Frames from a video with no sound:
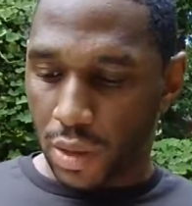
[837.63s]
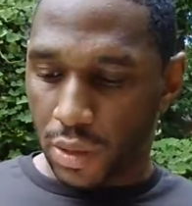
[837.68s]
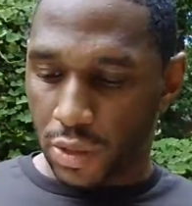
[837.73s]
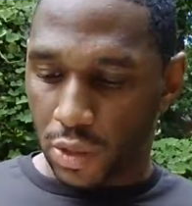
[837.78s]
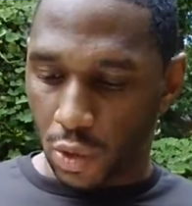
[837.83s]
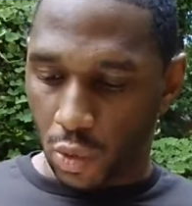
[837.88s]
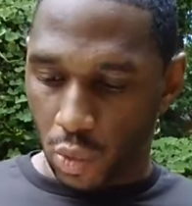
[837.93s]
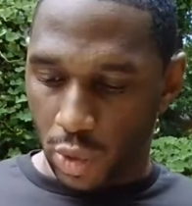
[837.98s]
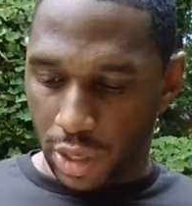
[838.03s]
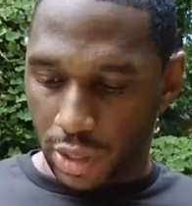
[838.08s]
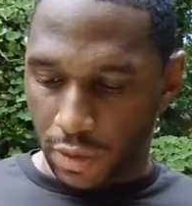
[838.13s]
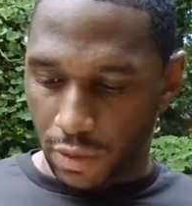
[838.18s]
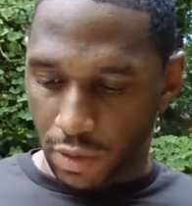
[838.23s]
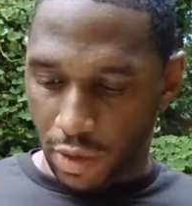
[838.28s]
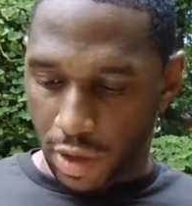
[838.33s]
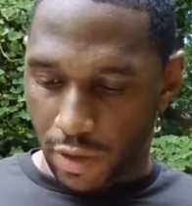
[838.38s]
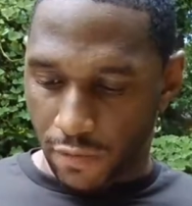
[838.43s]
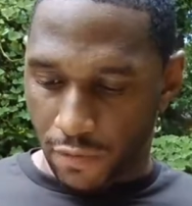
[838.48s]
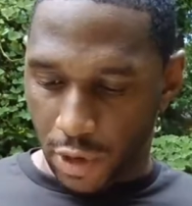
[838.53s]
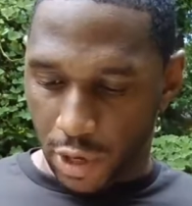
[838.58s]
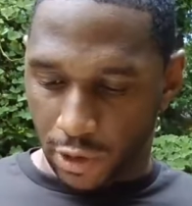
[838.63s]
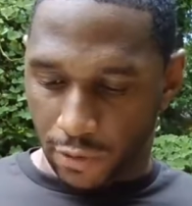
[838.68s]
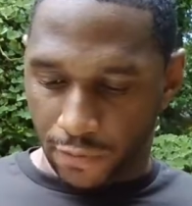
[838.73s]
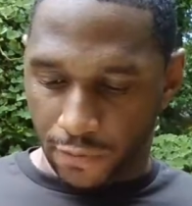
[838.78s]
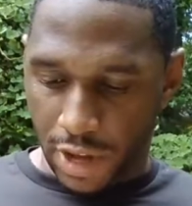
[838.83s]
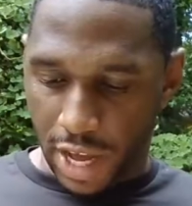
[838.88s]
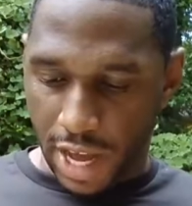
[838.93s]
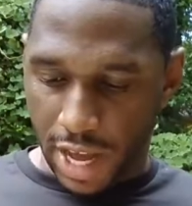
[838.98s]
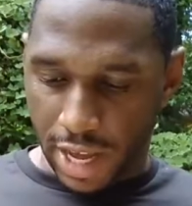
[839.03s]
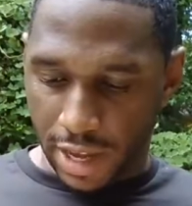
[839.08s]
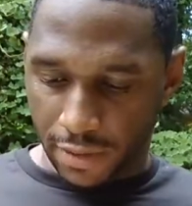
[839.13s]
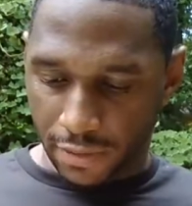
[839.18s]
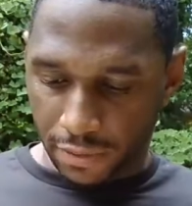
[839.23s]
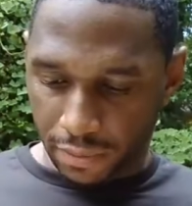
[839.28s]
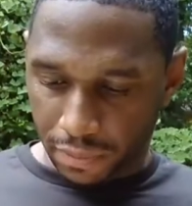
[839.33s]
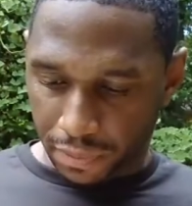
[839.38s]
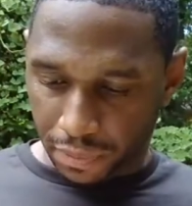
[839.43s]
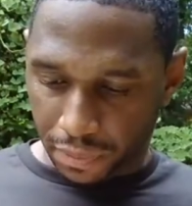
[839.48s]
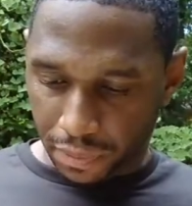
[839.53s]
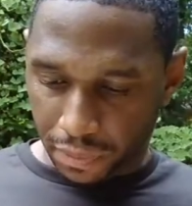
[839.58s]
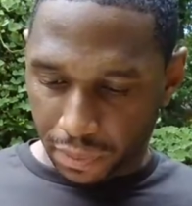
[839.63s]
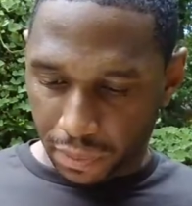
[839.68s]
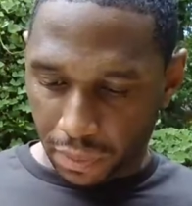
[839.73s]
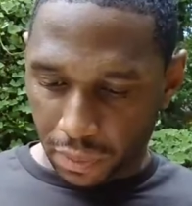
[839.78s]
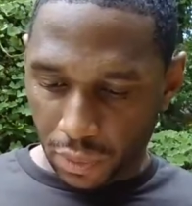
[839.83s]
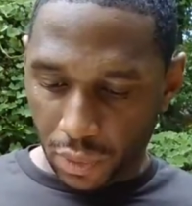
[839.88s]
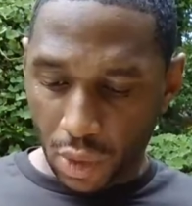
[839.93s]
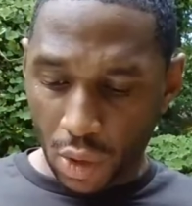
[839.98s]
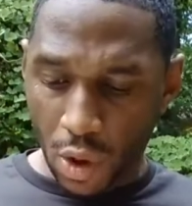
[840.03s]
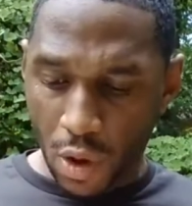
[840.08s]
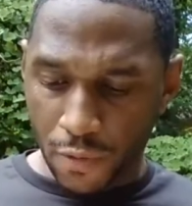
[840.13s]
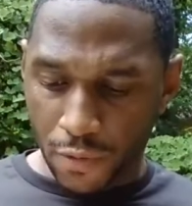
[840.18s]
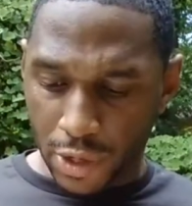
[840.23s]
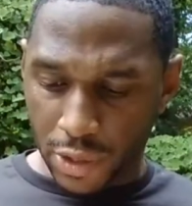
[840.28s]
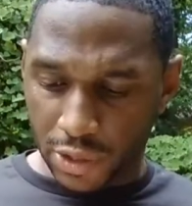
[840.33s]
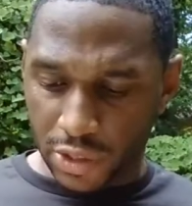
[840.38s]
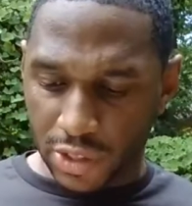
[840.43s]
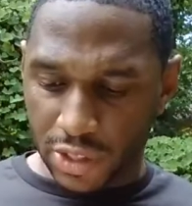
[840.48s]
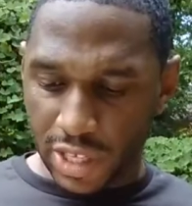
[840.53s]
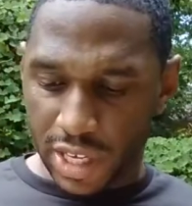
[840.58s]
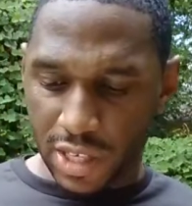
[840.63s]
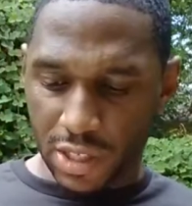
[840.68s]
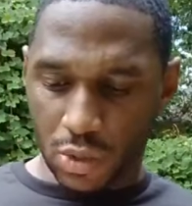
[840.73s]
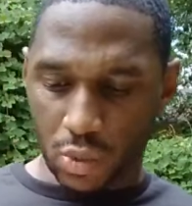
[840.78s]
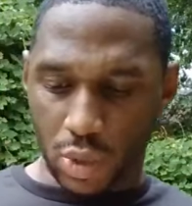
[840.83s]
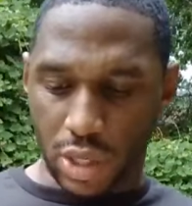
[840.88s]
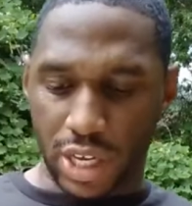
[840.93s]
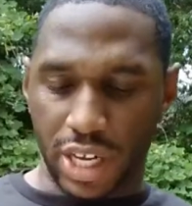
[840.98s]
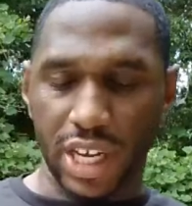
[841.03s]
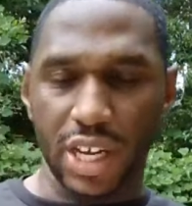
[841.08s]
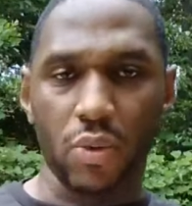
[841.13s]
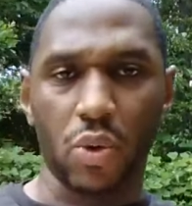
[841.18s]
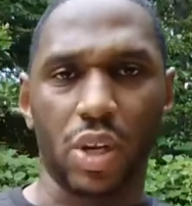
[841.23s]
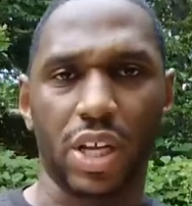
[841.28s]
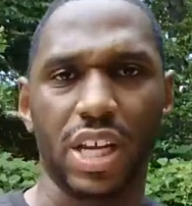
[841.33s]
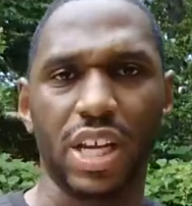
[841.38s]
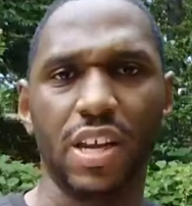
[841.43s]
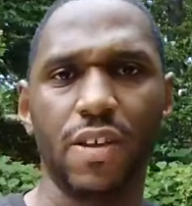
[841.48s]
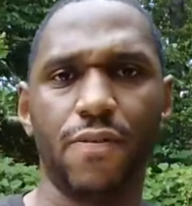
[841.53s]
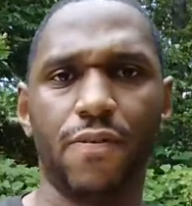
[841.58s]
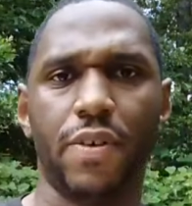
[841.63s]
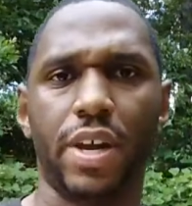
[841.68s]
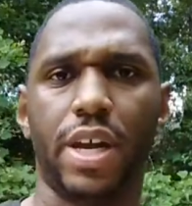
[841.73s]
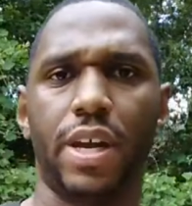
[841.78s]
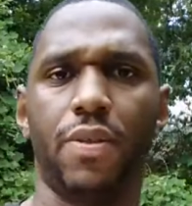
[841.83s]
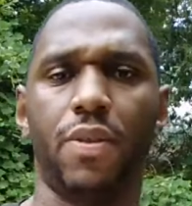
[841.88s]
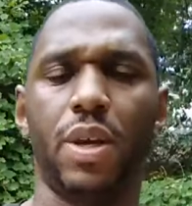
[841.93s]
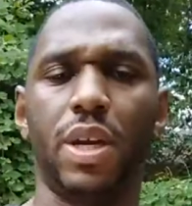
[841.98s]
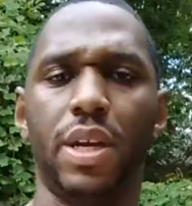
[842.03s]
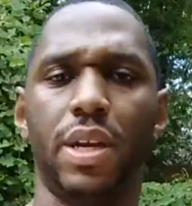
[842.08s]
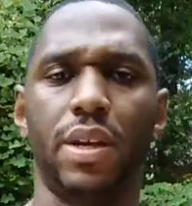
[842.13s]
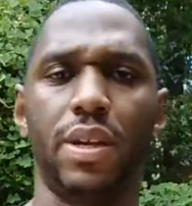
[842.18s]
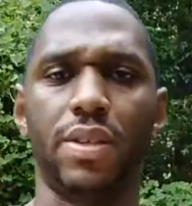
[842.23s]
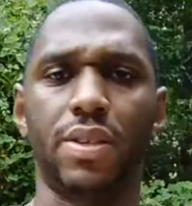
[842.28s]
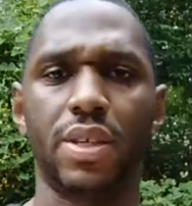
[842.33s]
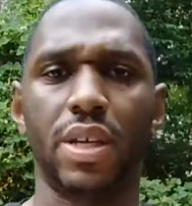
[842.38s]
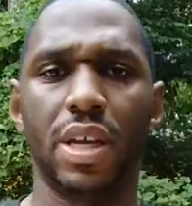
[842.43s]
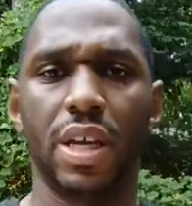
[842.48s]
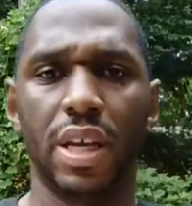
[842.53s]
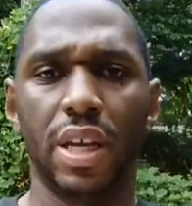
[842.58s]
So what in verse 5 or verse 6, what an ephah is,